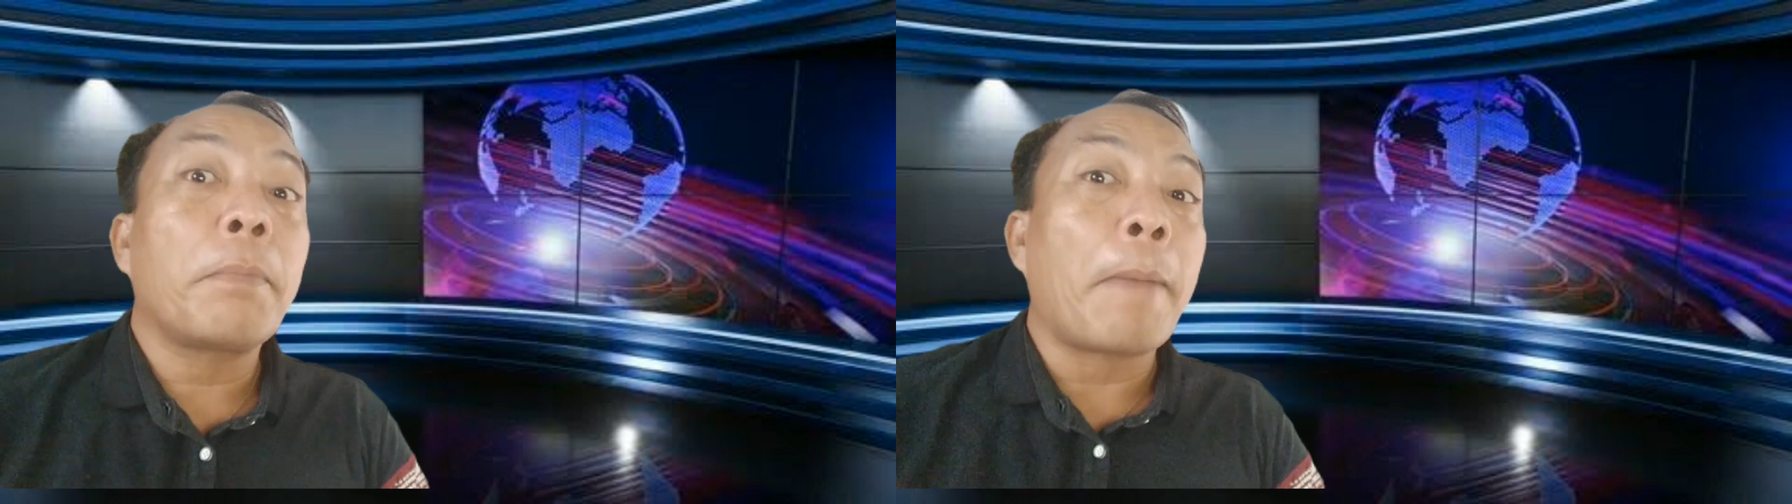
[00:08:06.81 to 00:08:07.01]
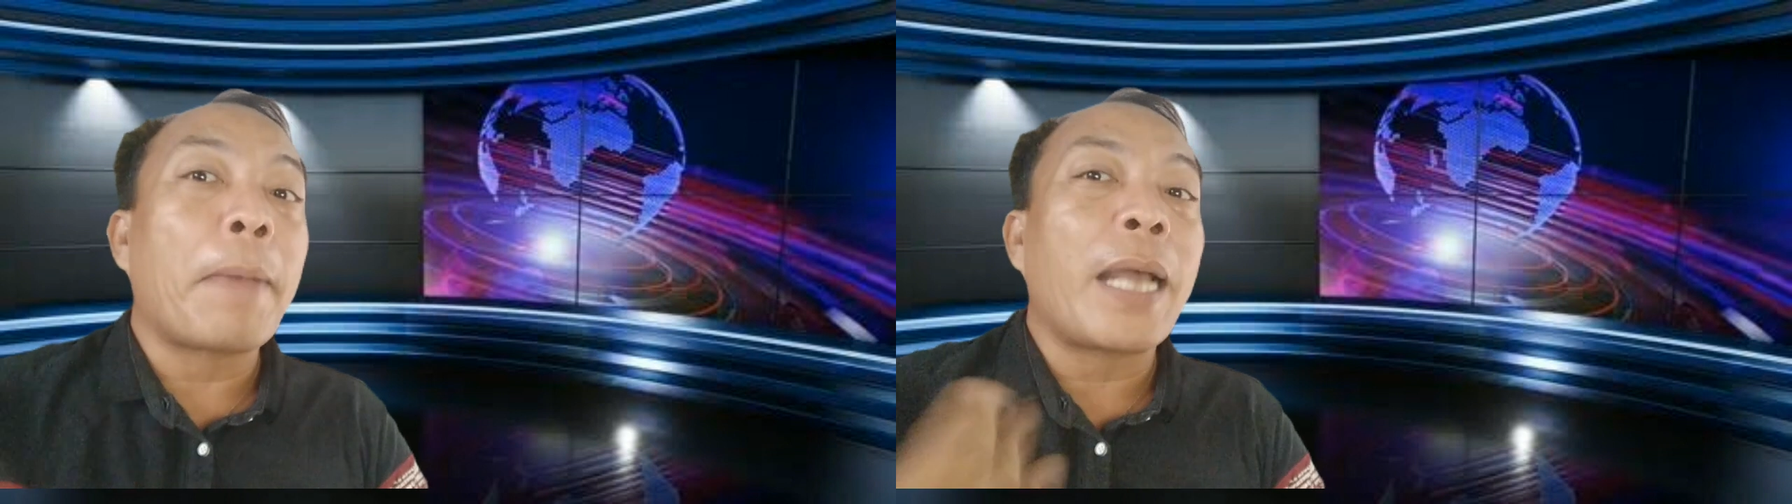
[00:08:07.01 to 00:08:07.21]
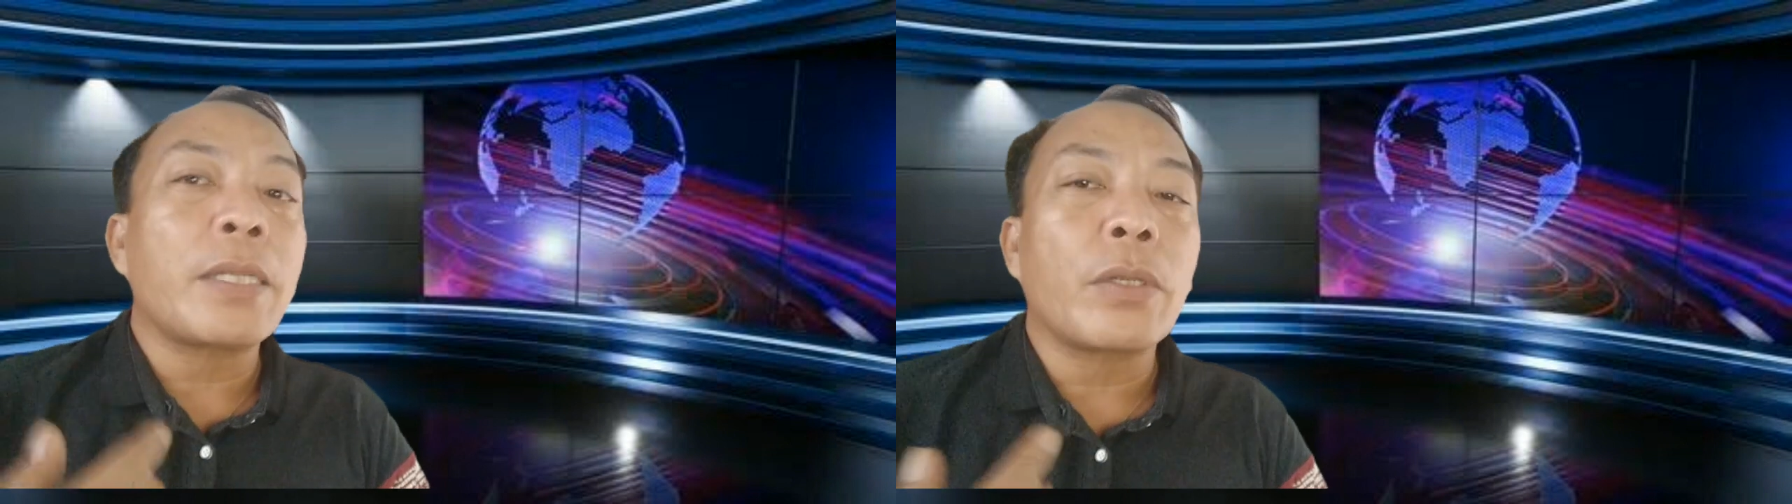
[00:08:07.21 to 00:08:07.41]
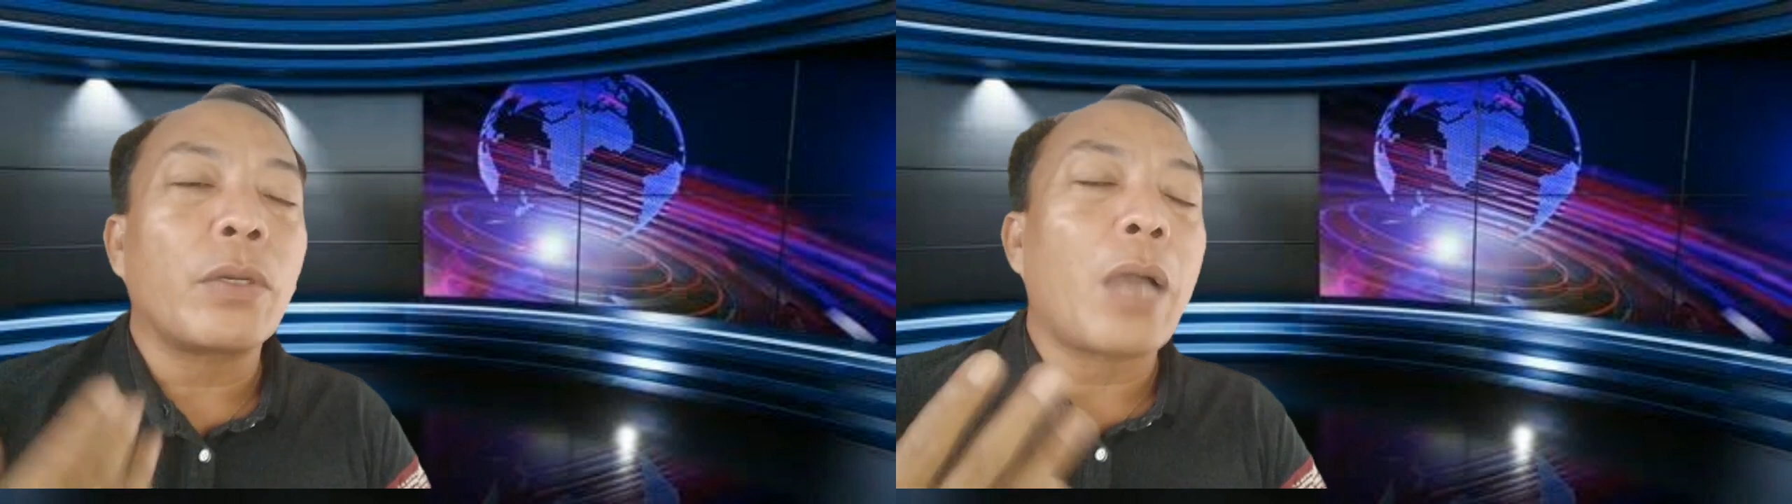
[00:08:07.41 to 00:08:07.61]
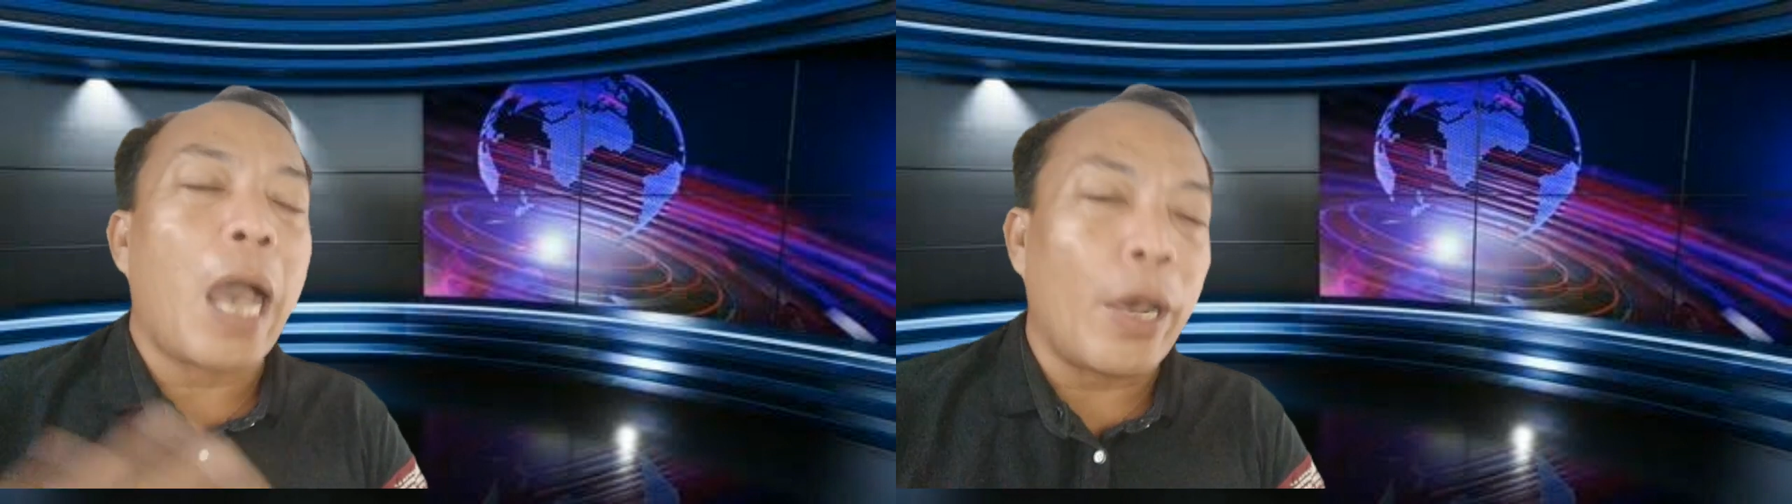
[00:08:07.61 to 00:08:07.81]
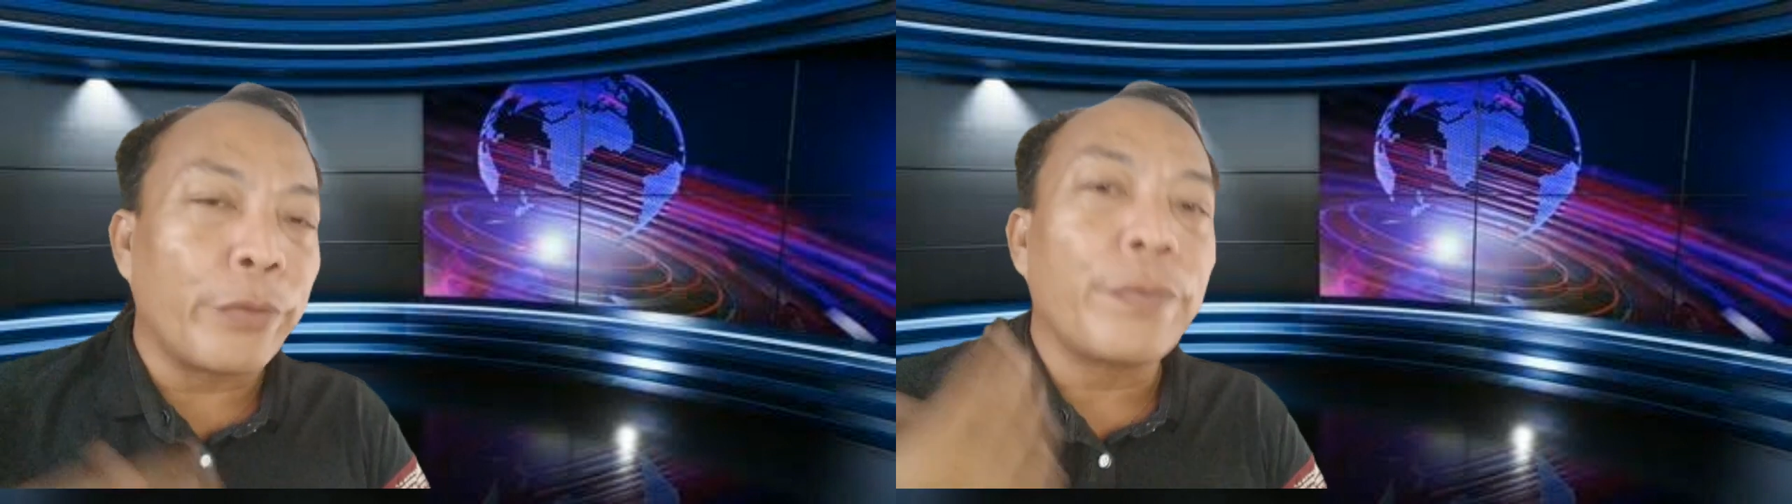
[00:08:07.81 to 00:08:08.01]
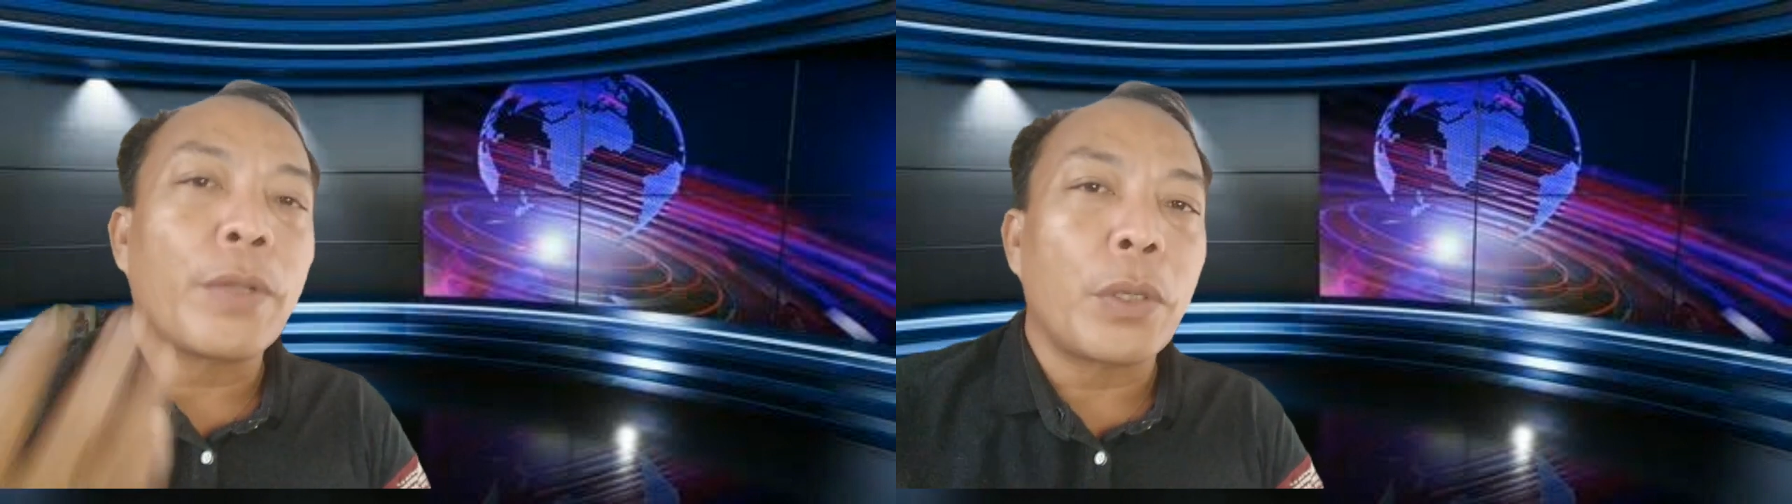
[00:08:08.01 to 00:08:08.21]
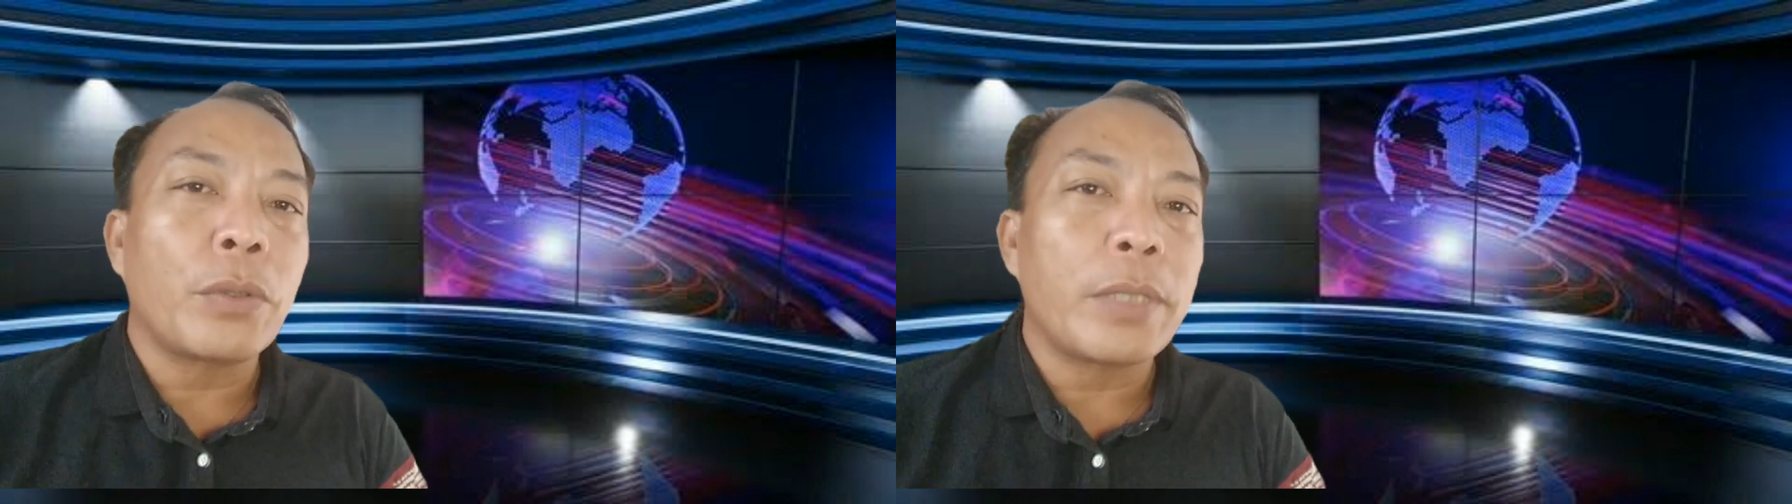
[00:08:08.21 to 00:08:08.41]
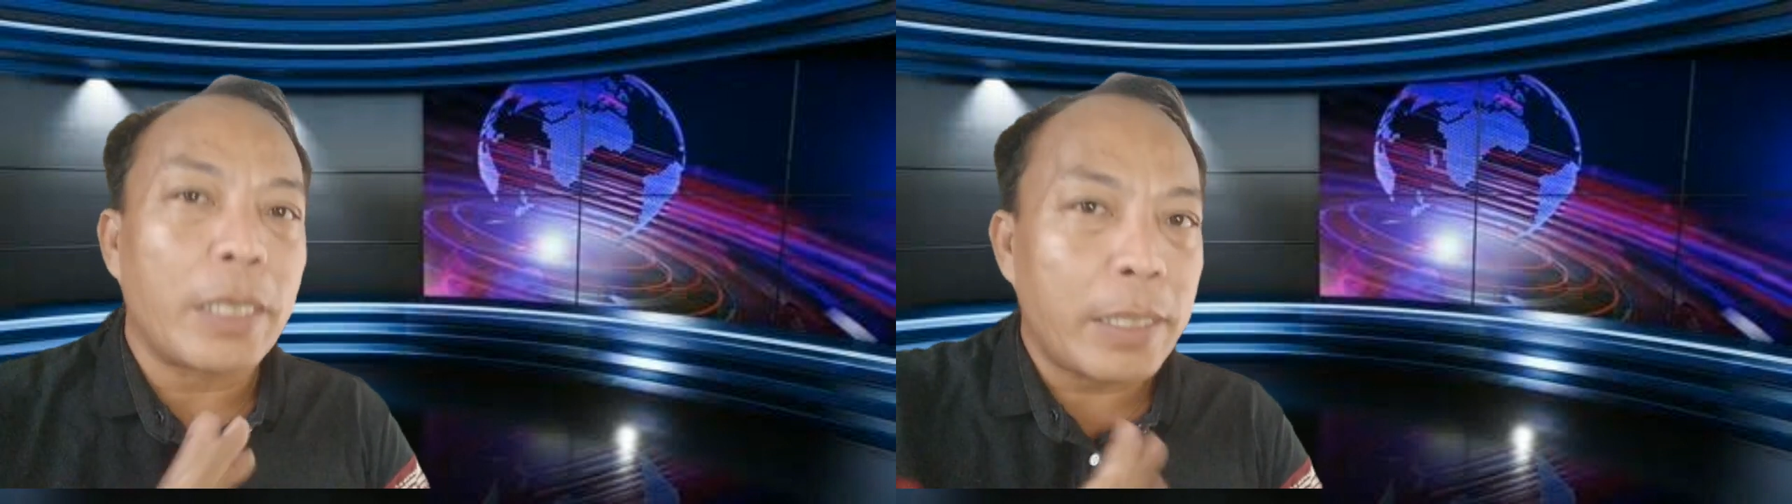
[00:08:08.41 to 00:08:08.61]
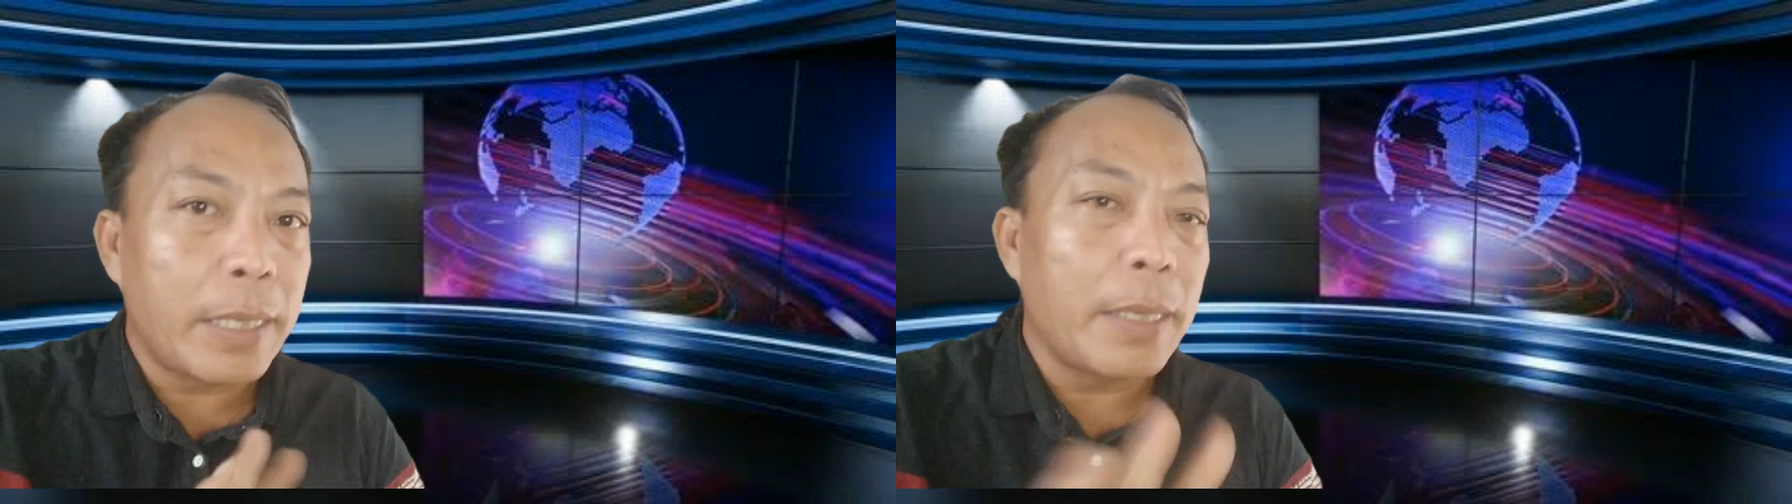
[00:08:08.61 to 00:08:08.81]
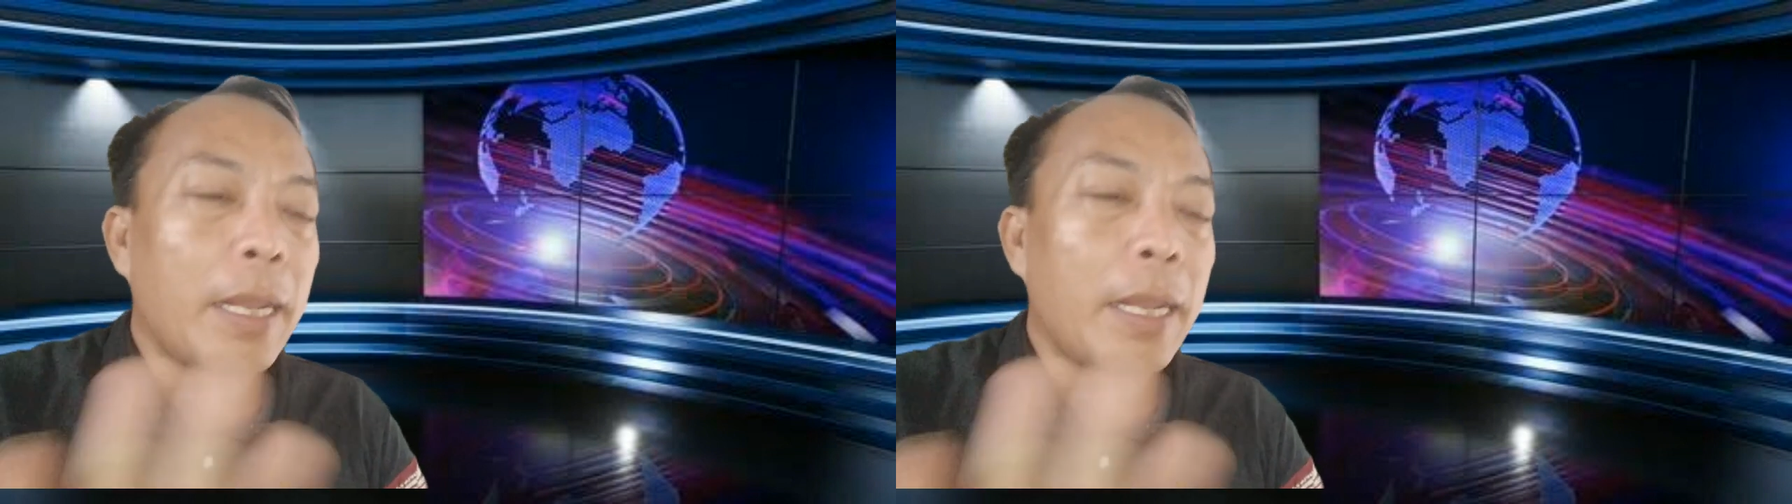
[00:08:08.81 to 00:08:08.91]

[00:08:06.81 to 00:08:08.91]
papasok, outflows is